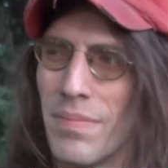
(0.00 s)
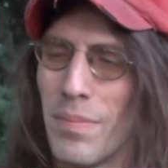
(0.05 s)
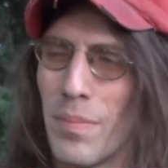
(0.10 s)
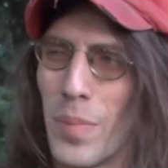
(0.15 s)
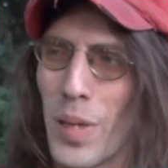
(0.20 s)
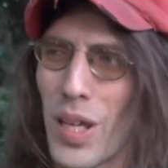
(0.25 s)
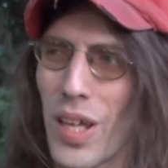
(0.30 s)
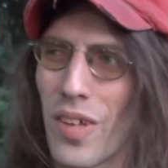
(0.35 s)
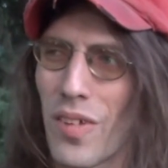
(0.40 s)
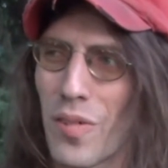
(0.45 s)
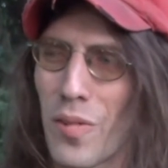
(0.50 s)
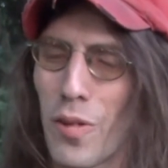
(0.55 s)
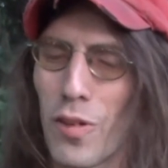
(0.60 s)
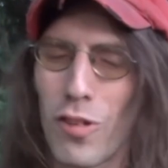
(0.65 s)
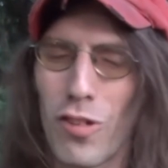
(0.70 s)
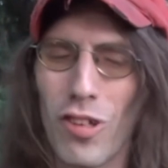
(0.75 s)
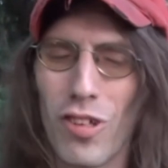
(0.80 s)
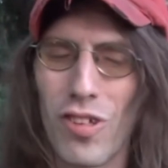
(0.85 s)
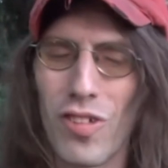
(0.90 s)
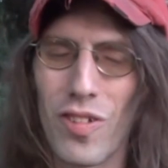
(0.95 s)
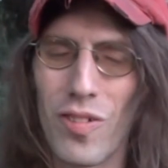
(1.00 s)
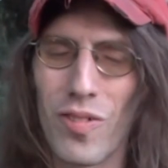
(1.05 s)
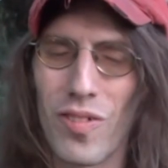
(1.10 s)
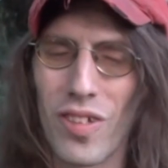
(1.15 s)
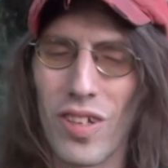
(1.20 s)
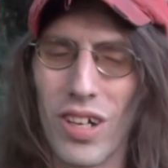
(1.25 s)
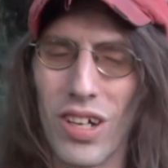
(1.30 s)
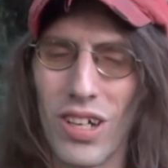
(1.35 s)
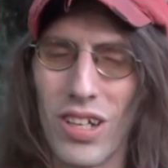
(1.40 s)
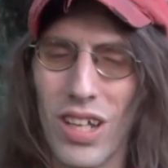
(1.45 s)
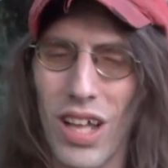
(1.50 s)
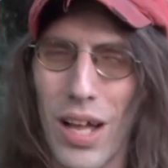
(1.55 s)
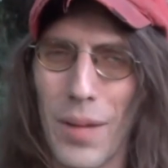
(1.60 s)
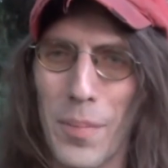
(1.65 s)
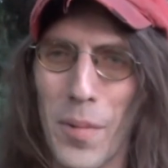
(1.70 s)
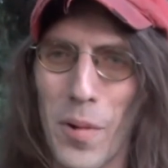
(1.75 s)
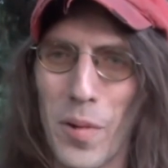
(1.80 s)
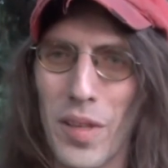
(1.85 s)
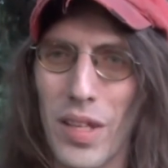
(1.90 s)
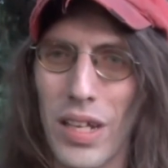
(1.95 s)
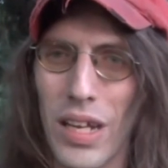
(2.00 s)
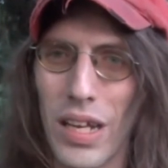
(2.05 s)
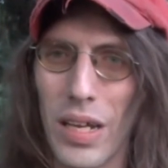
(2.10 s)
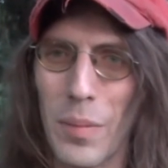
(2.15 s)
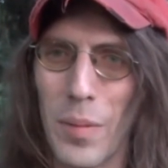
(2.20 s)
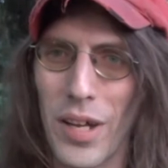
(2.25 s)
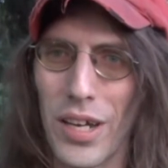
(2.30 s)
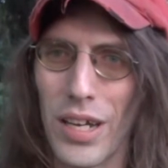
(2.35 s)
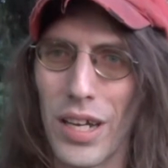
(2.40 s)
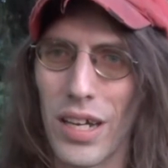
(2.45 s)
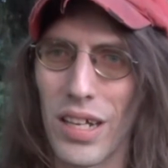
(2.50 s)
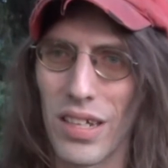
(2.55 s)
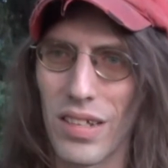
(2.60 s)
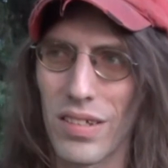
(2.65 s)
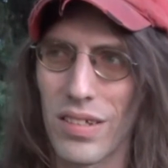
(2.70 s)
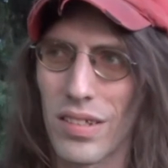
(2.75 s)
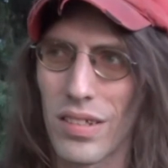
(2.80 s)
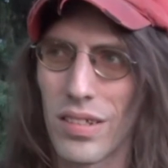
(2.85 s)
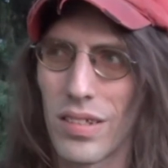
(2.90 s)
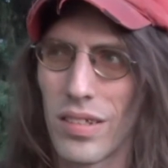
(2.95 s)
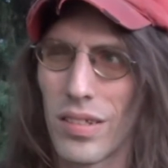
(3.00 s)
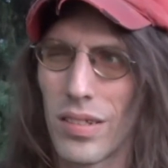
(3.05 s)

because Christians use it a lot more than anybody else.